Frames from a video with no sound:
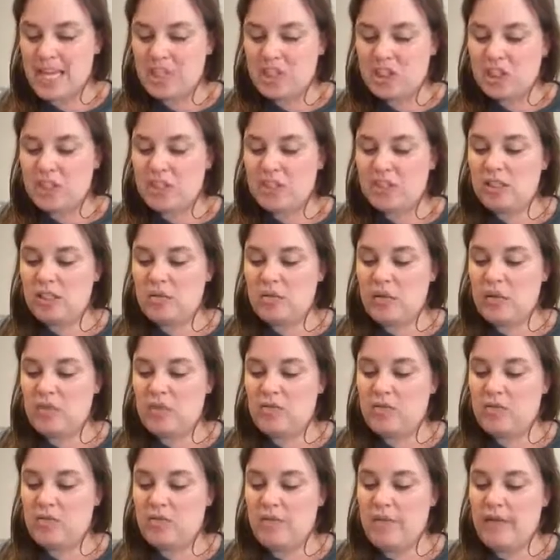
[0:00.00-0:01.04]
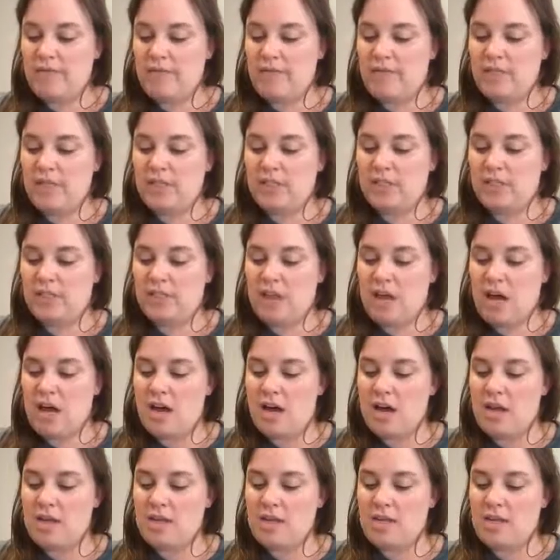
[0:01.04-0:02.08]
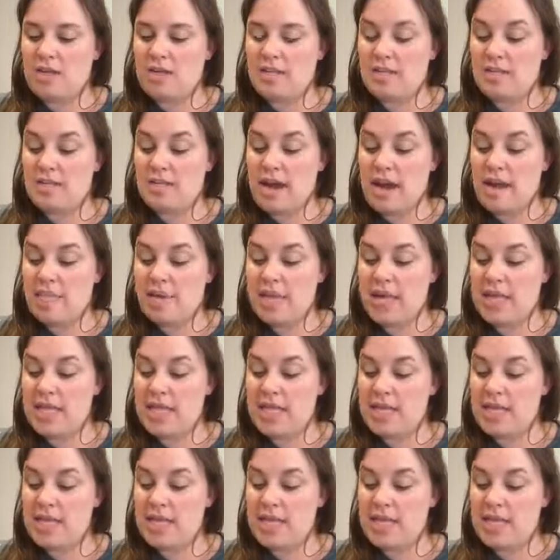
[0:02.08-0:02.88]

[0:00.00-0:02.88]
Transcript: Jesus went through the wheat fields on the Sabbath.